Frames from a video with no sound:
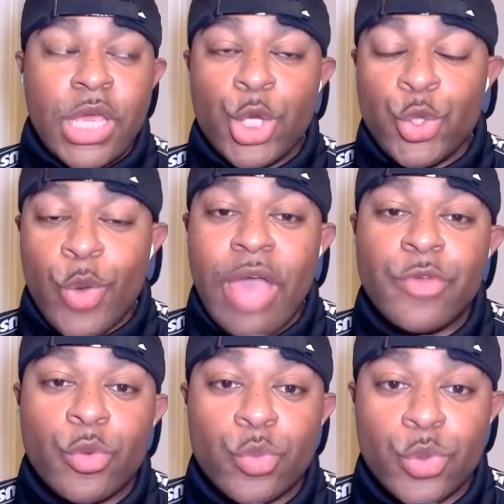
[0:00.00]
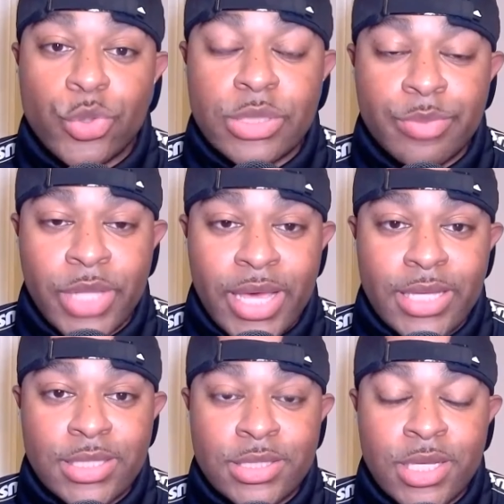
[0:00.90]
You have your rules in
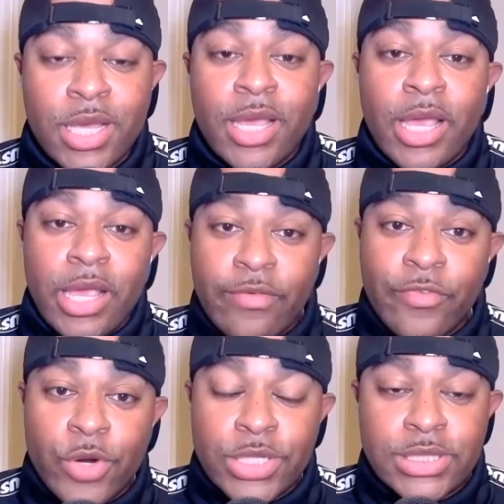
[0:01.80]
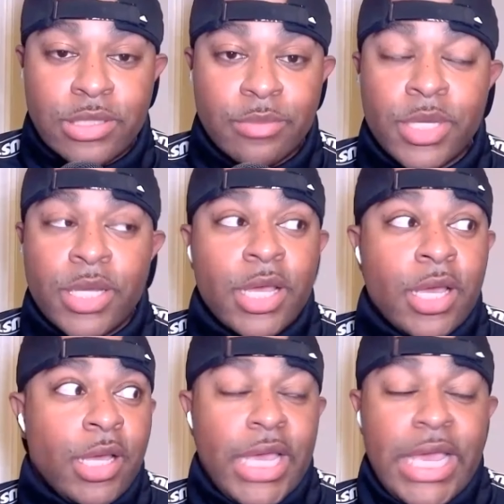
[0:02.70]
place, enforce them
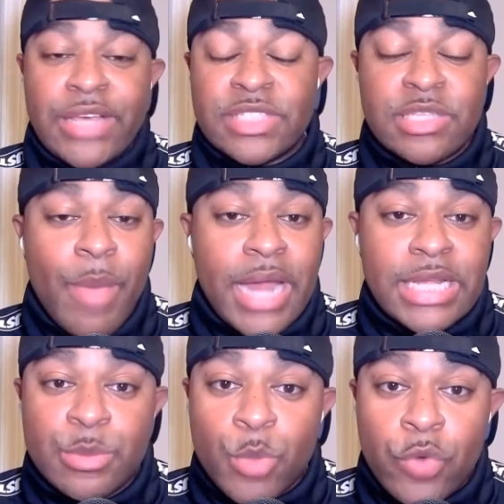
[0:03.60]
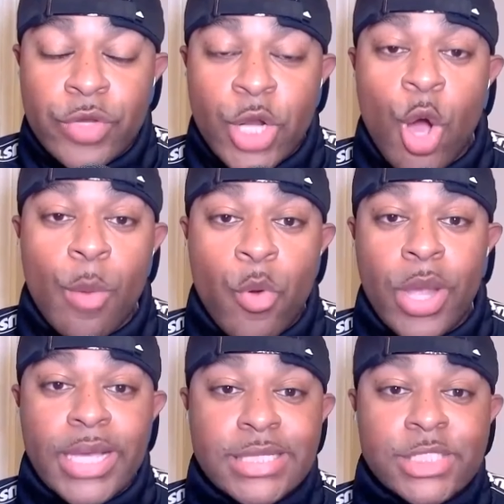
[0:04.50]
if somebody's moving, the whole
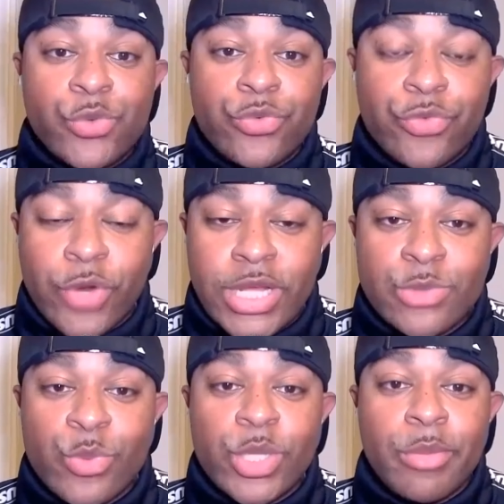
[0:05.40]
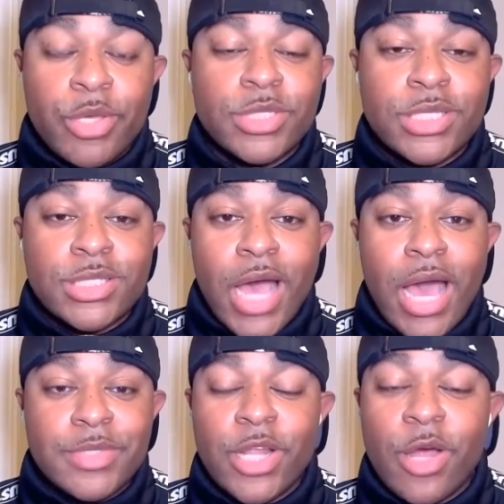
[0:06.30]
point is to freeze when the music
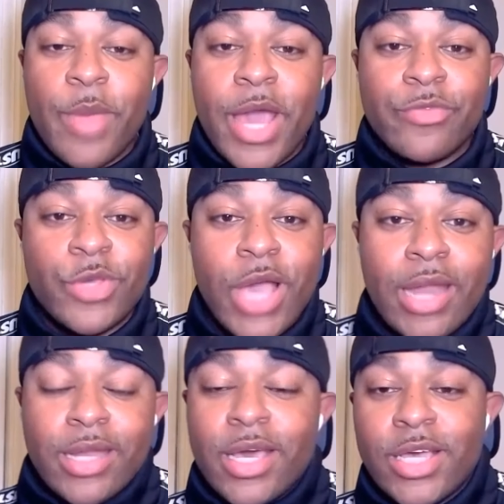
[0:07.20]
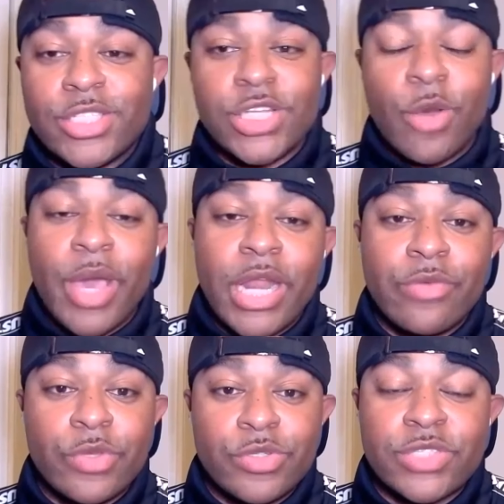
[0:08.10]
stops. It don't matter if you got nudged. It don't matter
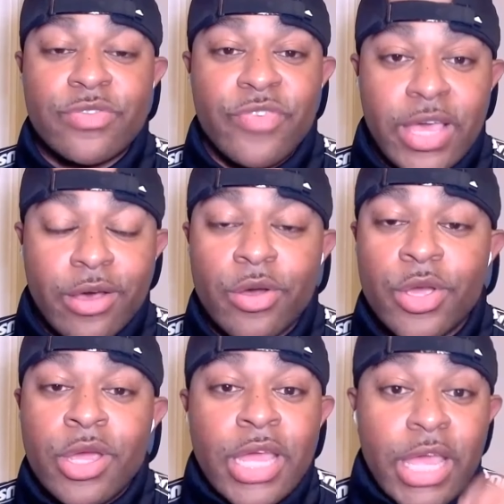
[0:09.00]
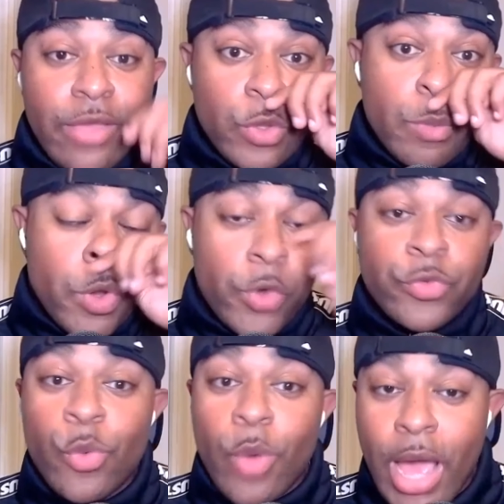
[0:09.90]
if you just fail. If you move,
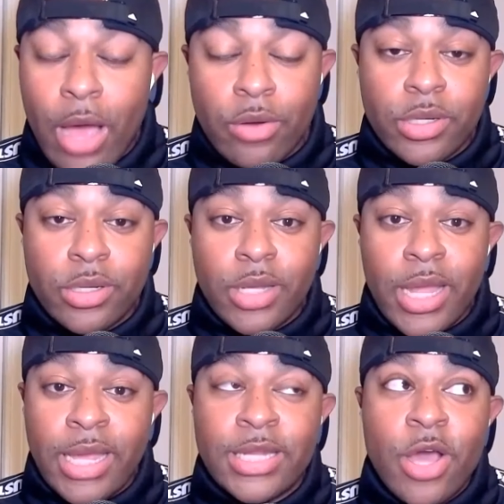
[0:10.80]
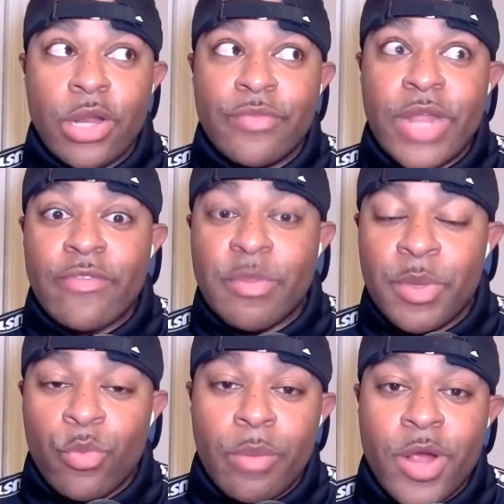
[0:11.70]
you out. And it don't even have to be
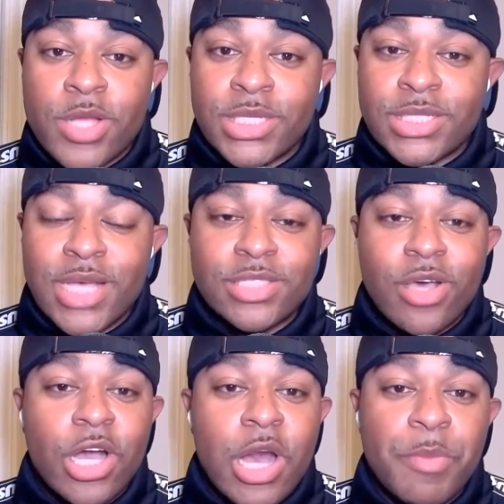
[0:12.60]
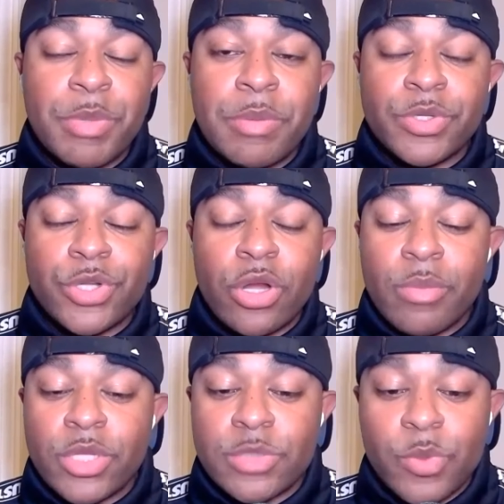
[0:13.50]
one person because I saw a couple people during
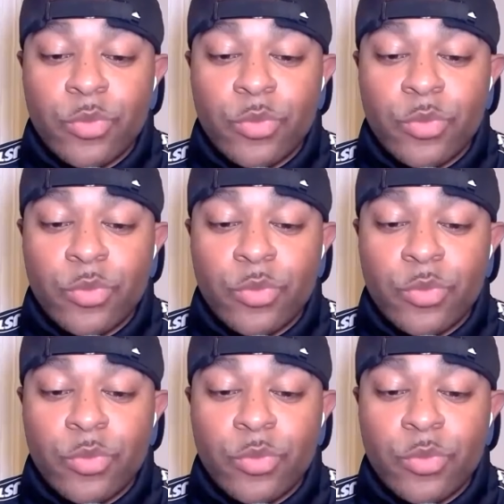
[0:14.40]
multiple